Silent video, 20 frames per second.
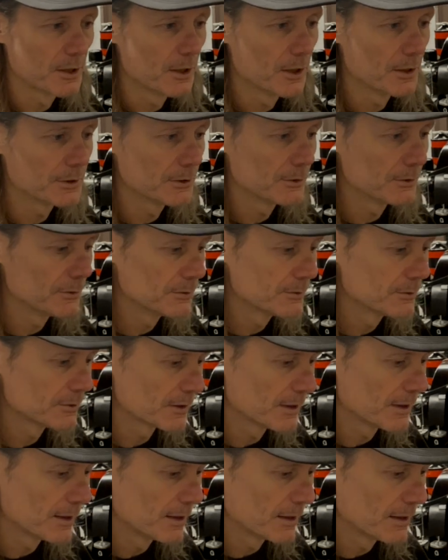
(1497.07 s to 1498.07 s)
I use
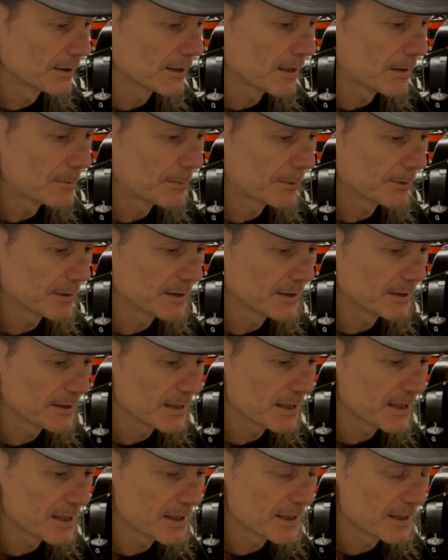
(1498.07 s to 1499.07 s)
a company
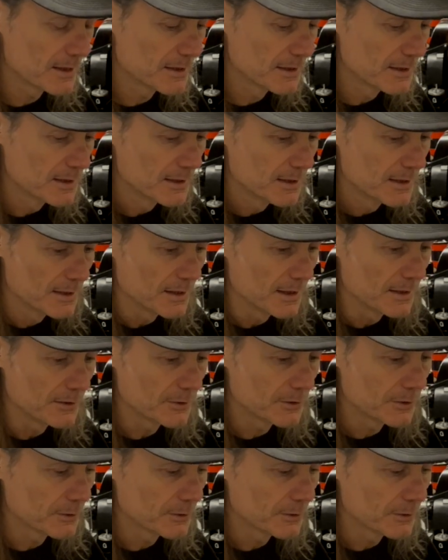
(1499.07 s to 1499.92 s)
here in the